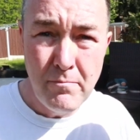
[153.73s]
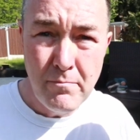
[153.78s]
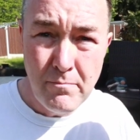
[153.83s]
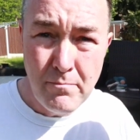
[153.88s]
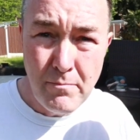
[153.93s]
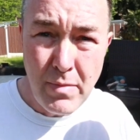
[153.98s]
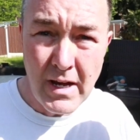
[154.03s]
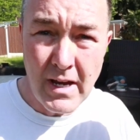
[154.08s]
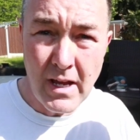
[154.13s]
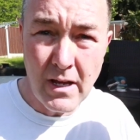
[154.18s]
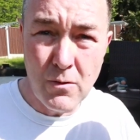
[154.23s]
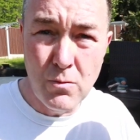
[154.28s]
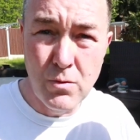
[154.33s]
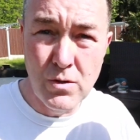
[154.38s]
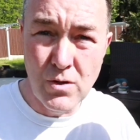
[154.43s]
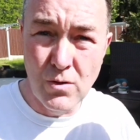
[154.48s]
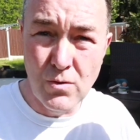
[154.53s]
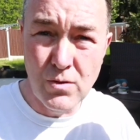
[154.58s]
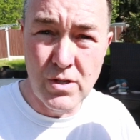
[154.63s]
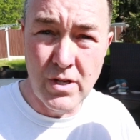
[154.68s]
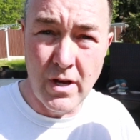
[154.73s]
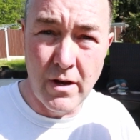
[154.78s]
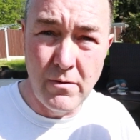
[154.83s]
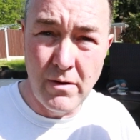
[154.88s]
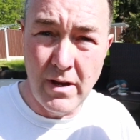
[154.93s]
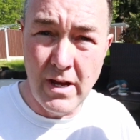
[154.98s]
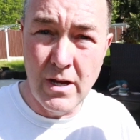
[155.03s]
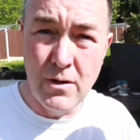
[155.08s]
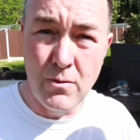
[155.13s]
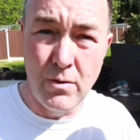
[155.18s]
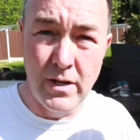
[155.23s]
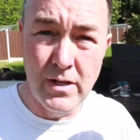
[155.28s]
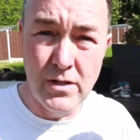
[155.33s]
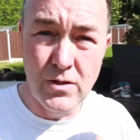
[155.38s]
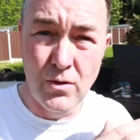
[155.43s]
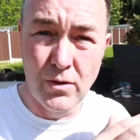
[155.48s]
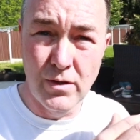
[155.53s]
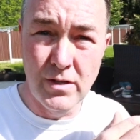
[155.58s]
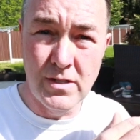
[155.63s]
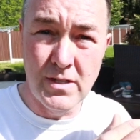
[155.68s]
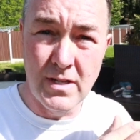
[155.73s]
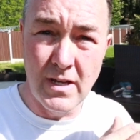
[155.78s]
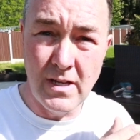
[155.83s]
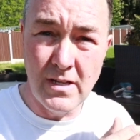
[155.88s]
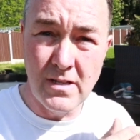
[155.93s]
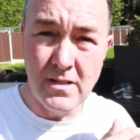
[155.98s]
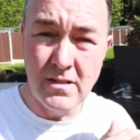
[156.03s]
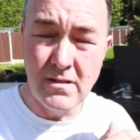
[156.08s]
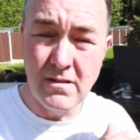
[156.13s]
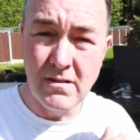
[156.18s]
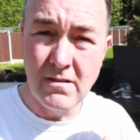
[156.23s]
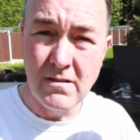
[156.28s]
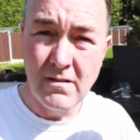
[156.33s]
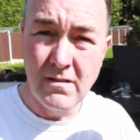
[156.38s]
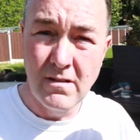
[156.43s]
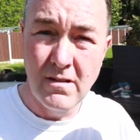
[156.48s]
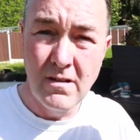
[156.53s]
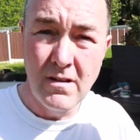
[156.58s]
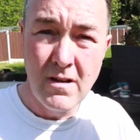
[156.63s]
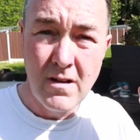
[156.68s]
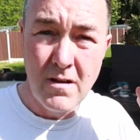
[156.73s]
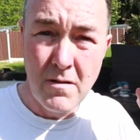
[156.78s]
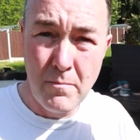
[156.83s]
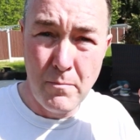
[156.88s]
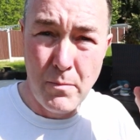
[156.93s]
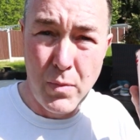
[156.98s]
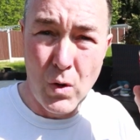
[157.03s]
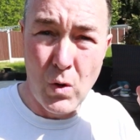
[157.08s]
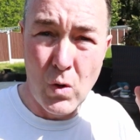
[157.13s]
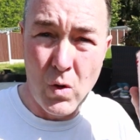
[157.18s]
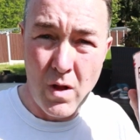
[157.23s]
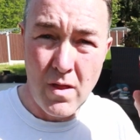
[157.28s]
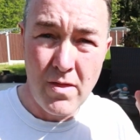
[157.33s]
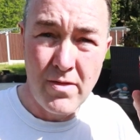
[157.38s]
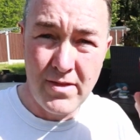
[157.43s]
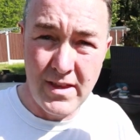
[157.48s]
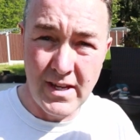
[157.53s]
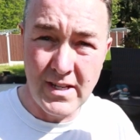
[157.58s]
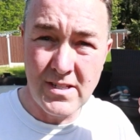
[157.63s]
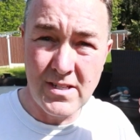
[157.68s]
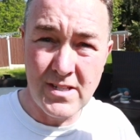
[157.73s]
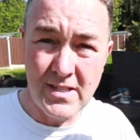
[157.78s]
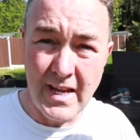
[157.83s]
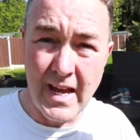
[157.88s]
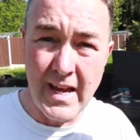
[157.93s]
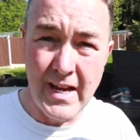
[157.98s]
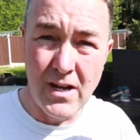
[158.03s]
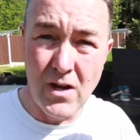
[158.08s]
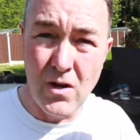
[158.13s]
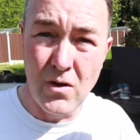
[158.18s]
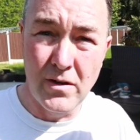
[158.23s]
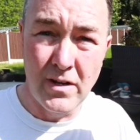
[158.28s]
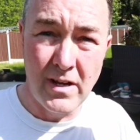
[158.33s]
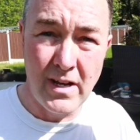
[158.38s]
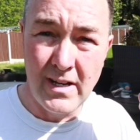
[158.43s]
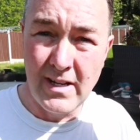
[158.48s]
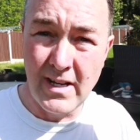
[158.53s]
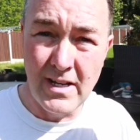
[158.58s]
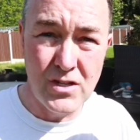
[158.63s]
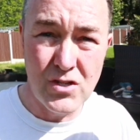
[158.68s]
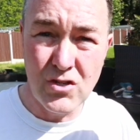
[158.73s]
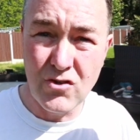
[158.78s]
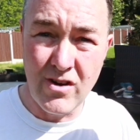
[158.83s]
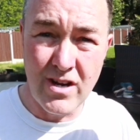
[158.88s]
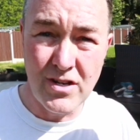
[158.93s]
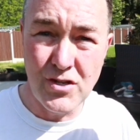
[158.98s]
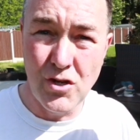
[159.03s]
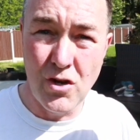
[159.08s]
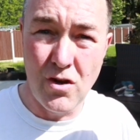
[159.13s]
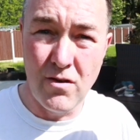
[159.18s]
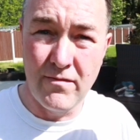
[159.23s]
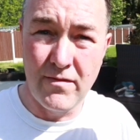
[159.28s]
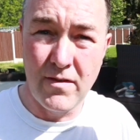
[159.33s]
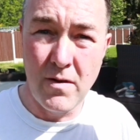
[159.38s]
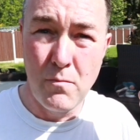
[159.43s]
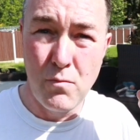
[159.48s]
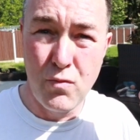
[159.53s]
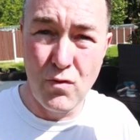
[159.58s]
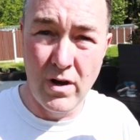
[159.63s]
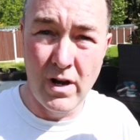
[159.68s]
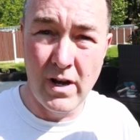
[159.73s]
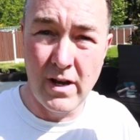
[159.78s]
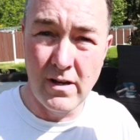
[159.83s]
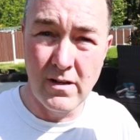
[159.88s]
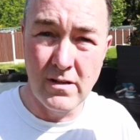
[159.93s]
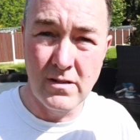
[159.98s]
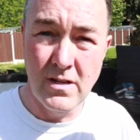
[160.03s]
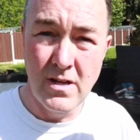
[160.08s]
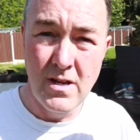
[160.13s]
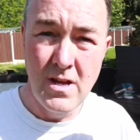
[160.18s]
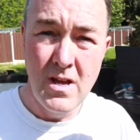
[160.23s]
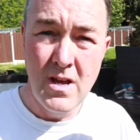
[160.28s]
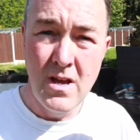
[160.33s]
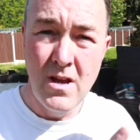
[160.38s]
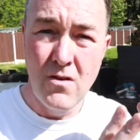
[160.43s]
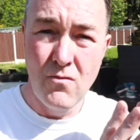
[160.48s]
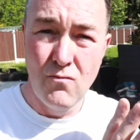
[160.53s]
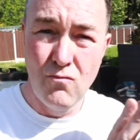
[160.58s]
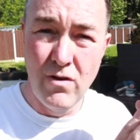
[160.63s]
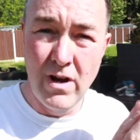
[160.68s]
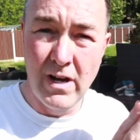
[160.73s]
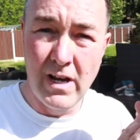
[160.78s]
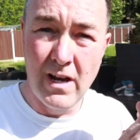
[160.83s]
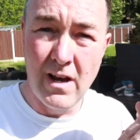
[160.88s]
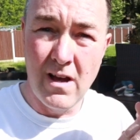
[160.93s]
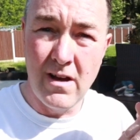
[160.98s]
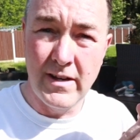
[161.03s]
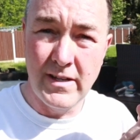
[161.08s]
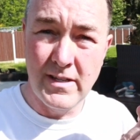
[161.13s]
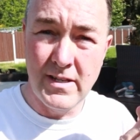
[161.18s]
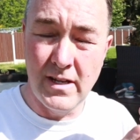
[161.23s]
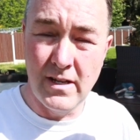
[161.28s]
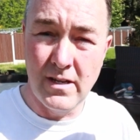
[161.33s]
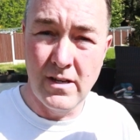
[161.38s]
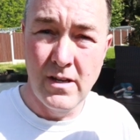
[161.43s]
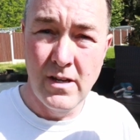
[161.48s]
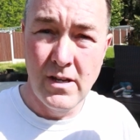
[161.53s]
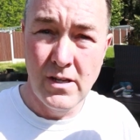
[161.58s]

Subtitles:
Bedeck was also equally as good as this, but this stayed on, it didn't scratch off. Brilliant, really liked it.